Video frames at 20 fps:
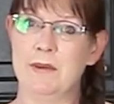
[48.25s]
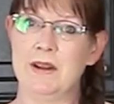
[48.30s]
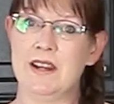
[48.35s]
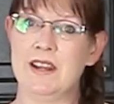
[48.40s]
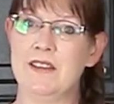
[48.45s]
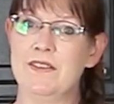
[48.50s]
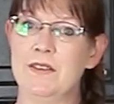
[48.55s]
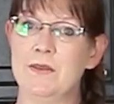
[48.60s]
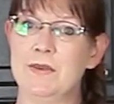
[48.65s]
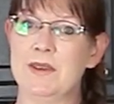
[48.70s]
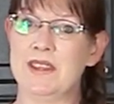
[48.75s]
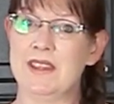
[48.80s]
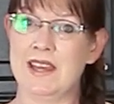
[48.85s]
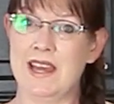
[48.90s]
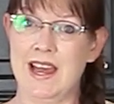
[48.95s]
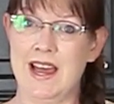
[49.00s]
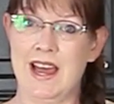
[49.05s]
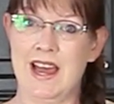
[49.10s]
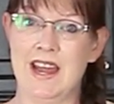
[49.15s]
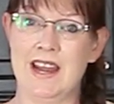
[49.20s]
But even with
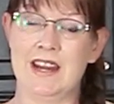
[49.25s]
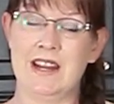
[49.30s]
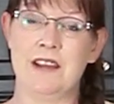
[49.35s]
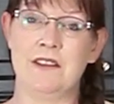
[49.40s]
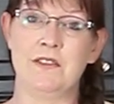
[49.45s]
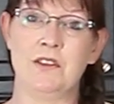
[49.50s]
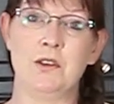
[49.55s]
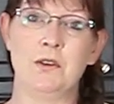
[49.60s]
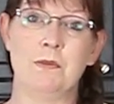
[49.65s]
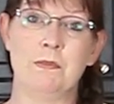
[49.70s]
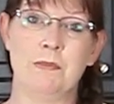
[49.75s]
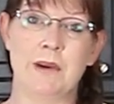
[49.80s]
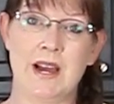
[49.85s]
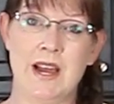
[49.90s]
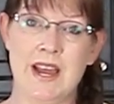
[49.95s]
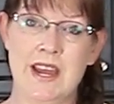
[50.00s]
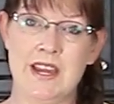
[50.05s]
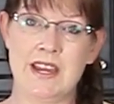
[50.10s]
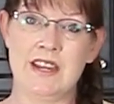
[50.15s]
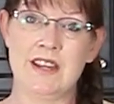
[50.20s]
that, if you
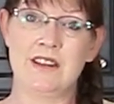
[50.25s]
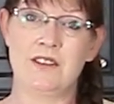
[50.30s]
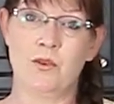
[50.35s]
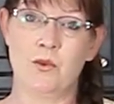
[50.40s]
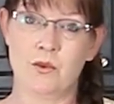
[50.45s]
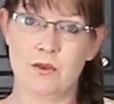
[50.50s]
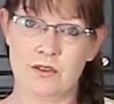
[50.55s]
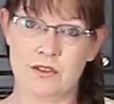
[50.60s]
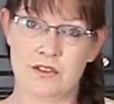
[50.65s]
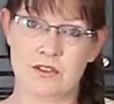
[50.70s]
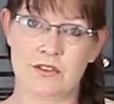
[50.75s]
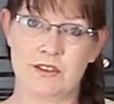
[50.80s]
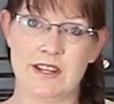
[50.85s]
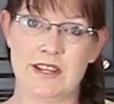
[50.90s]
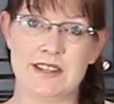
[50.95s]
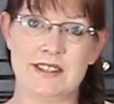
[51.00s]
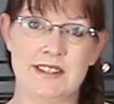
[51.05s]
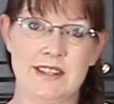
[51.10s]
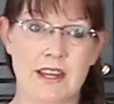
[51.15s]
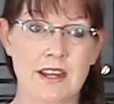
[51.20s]
buy horse
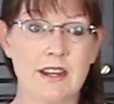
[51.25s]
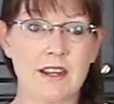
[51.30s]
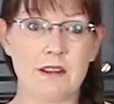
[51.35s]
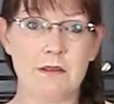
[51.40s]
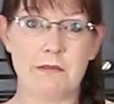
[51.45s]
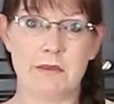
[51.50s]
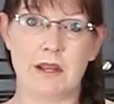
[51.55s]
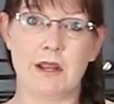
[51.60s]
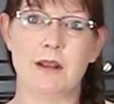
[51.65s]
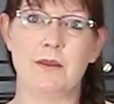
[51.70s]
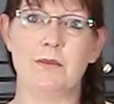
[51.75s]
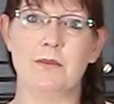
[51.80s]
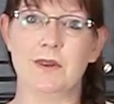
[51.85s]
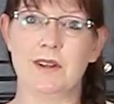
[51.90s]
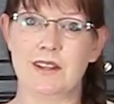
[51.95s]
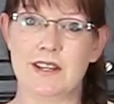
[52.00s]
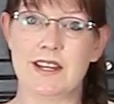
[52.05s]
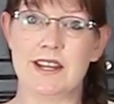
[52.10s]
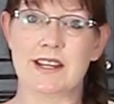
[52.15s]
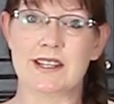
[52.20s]
treats, they can be
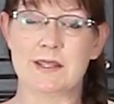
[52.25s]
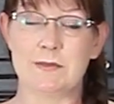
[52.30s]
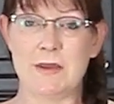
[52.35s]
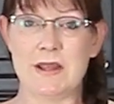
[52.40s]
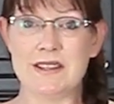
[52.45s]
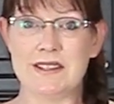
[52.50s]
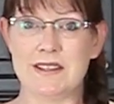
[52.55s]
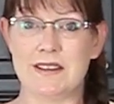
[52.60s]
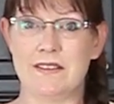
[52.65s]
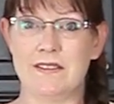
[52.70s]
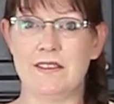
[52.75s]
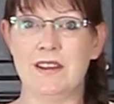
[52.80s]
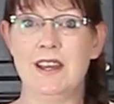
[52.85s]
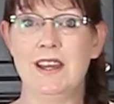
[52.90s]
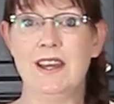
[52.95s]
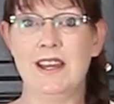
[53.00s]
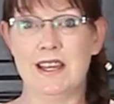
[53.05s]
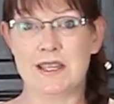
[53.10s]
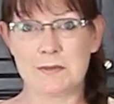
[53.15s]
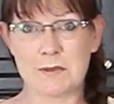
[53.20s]
really expensive,
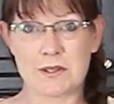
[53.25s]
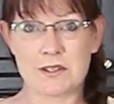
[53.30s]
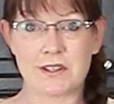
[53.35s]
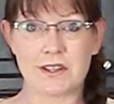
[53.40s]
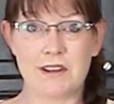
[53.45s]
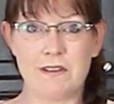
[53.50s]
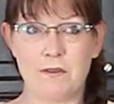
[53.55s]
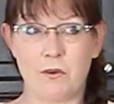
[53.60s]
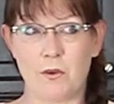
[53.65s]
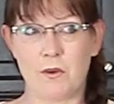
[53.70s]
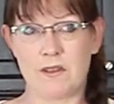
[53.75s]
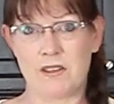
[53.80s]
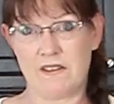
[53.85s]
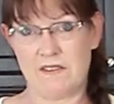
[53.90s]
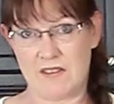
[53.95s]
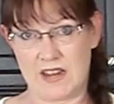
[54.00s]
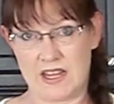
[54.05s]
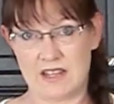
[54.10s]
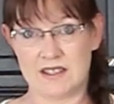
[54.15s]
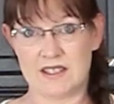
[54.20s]
especially for the
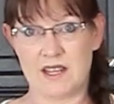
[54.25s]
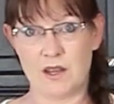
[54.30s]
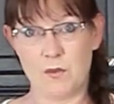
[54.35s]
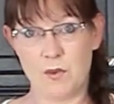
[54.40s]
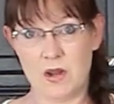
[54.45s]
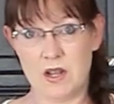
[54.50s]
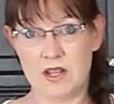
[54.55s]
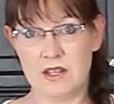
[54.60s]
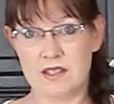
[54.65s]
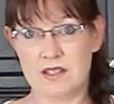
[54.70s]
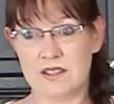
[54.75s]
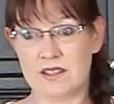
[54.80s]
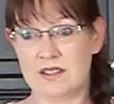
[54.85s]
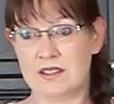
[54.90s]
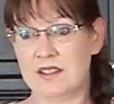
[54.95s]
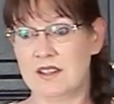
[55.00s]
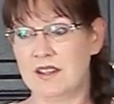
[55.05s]
fancy ones,